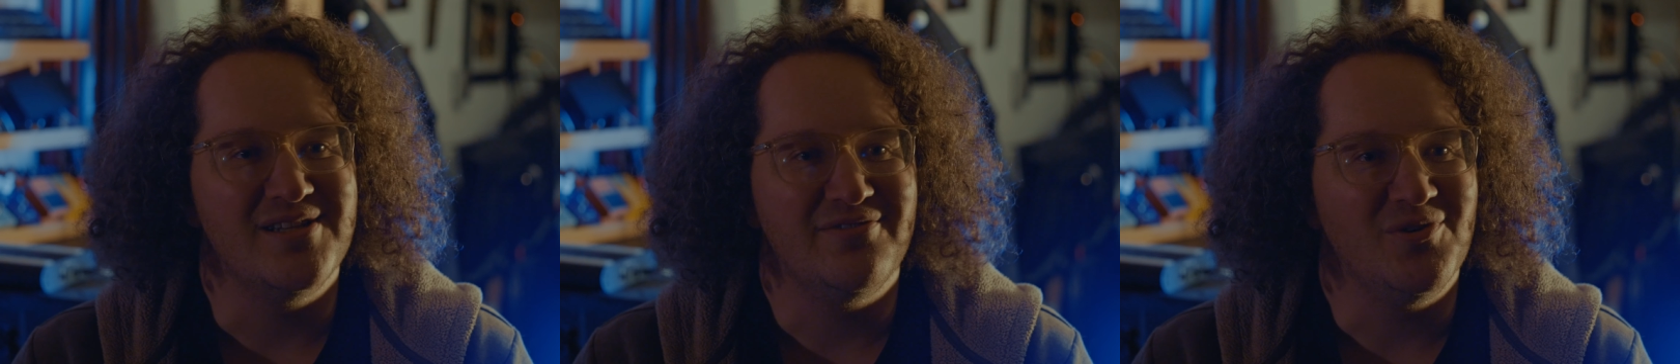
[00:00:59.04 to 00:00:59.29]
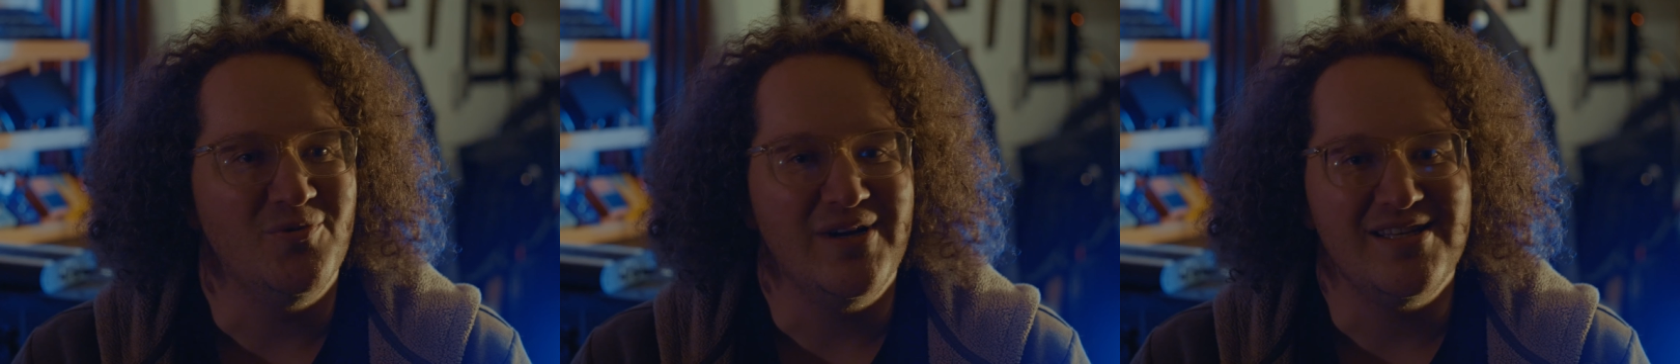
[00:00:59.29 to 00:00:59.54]

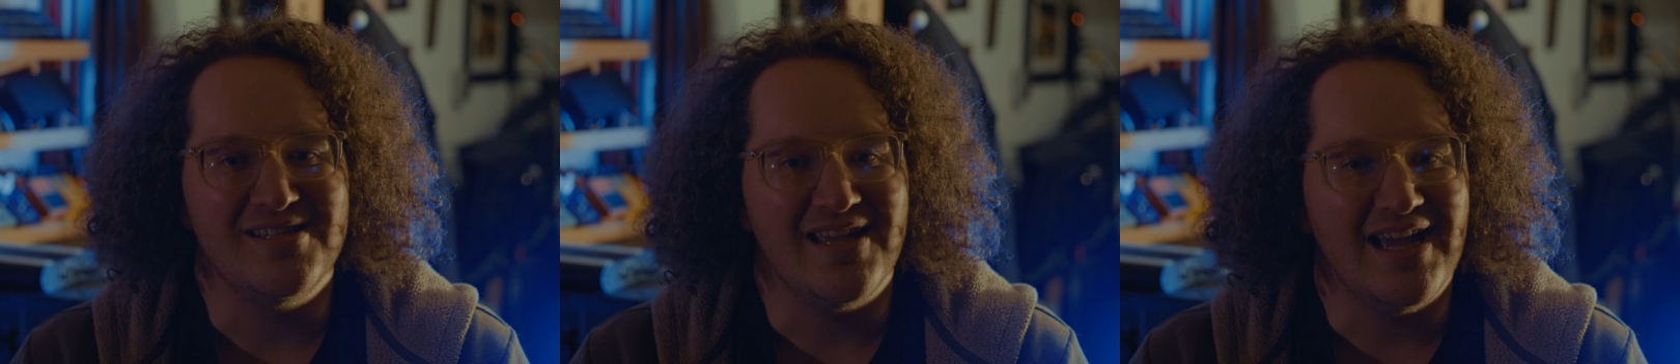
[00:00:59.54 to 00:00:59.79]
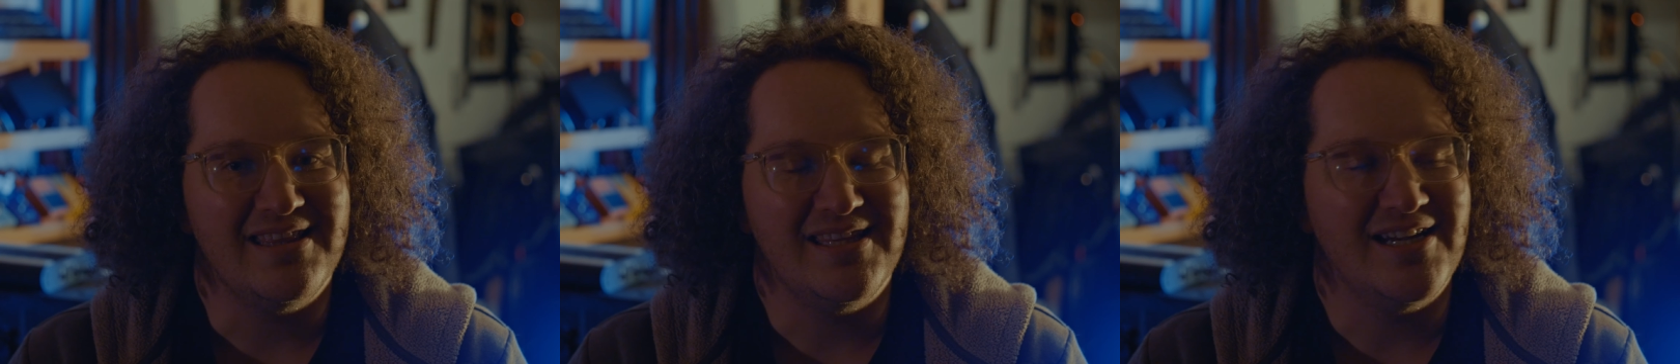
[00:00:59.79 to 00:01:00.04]
different ways to
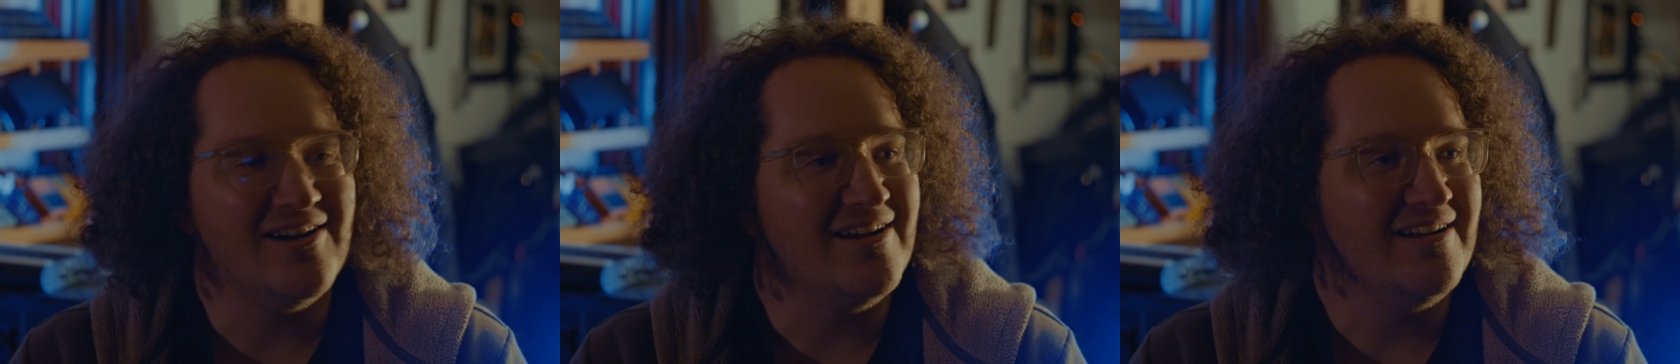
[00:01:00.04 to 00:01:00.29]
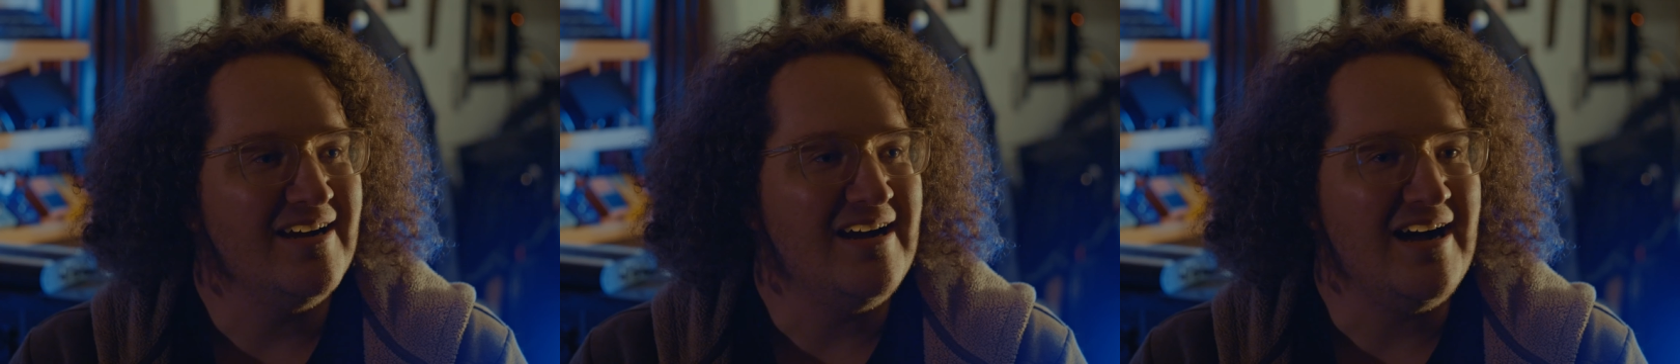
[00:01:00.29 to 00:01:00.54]
get
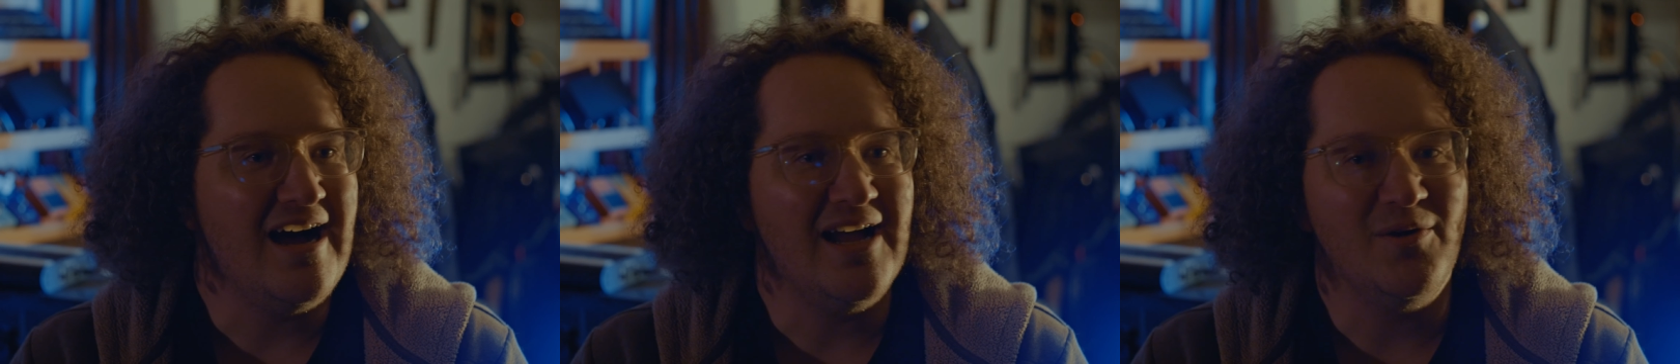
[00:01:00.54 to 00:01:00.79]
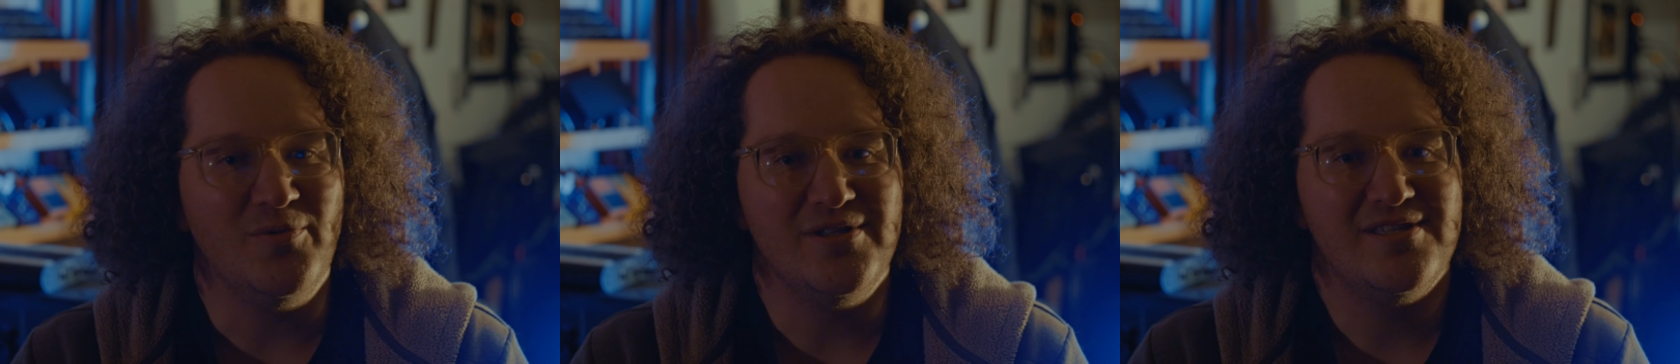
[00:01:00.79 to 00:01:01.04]
there.
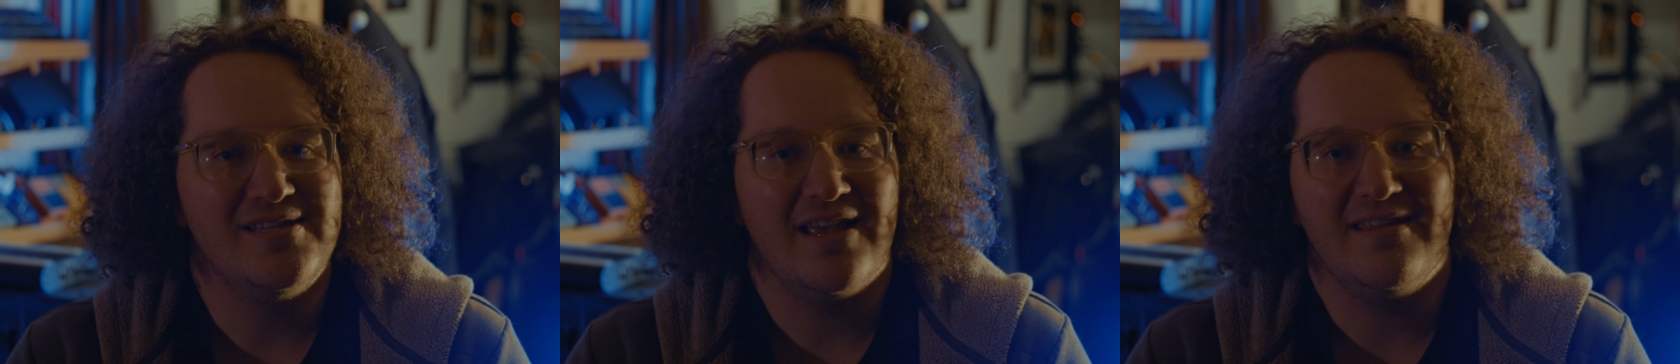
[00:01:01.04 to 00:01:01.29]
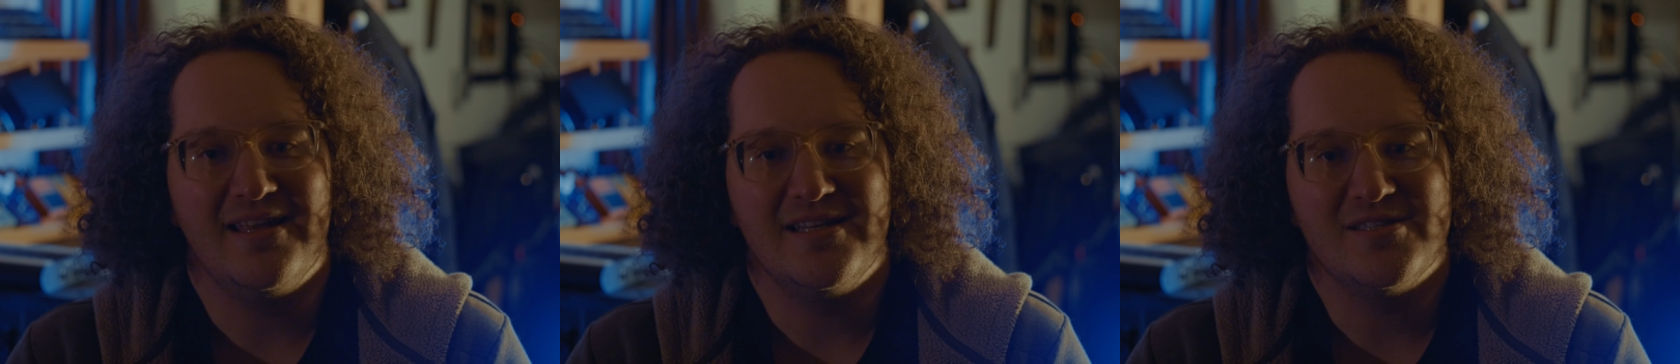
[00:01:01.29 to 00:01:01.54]
I would
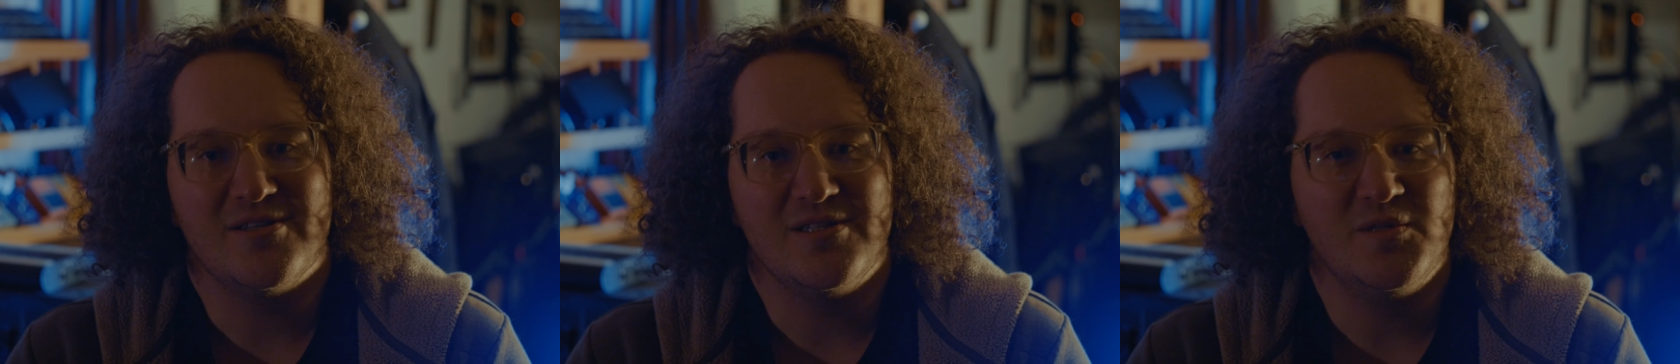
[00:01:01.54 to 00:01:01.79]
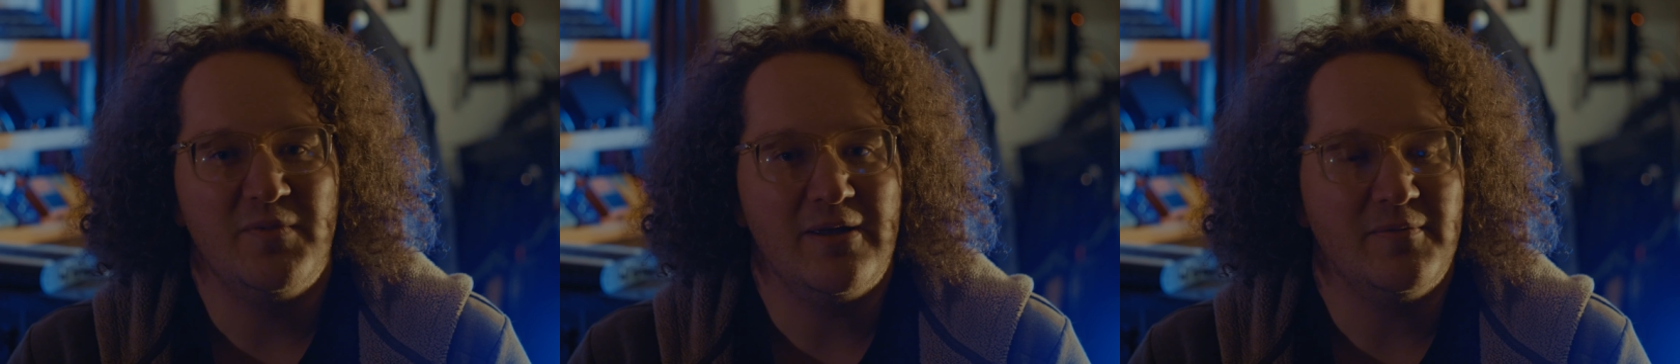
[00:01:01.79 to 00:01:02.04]
say that it's
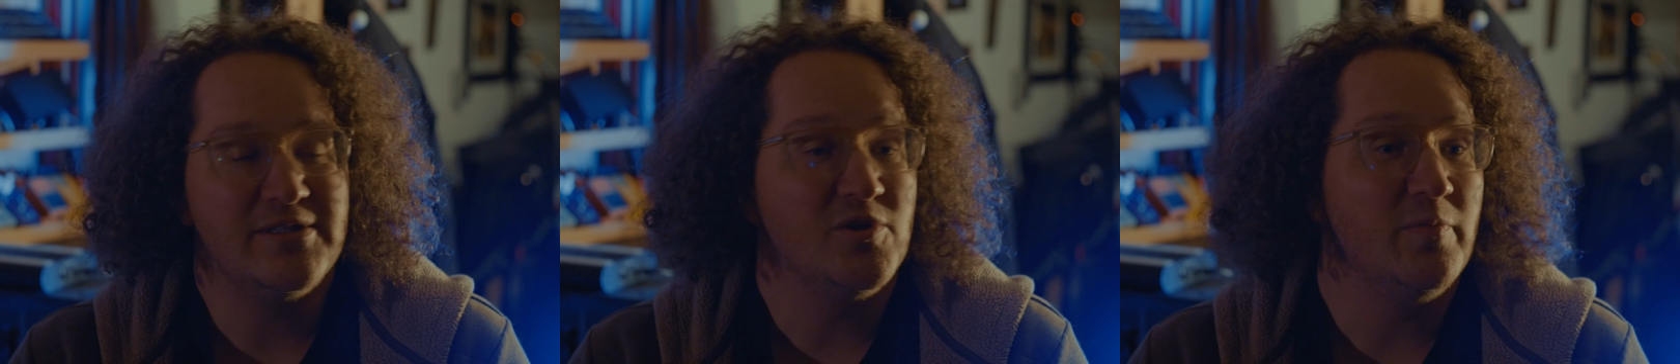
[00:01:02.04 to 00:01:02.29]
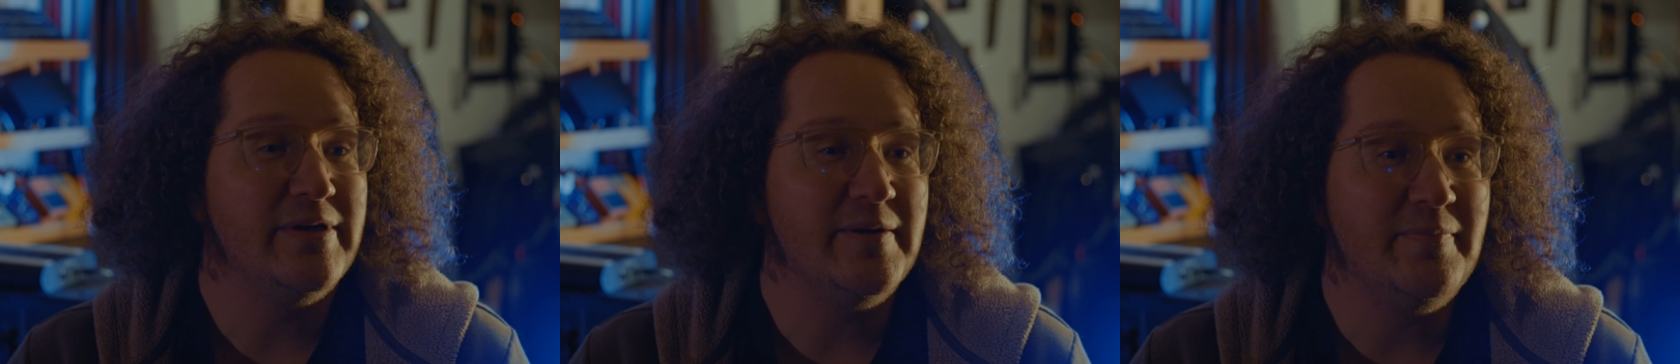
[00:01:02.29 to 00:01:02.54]
good to be able to
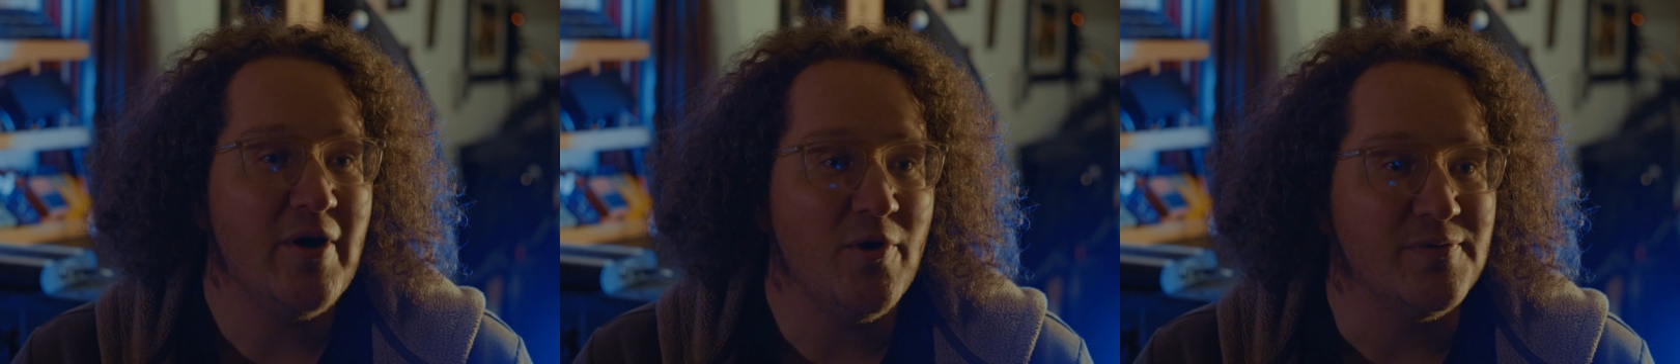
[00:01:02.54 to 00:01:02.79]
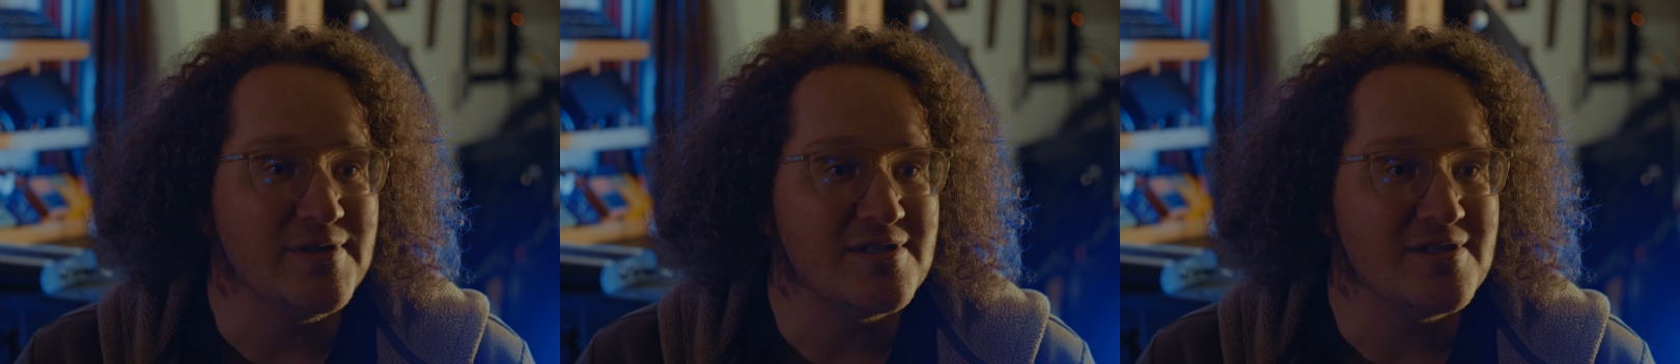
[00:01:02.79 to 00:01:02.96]
do a bit of both.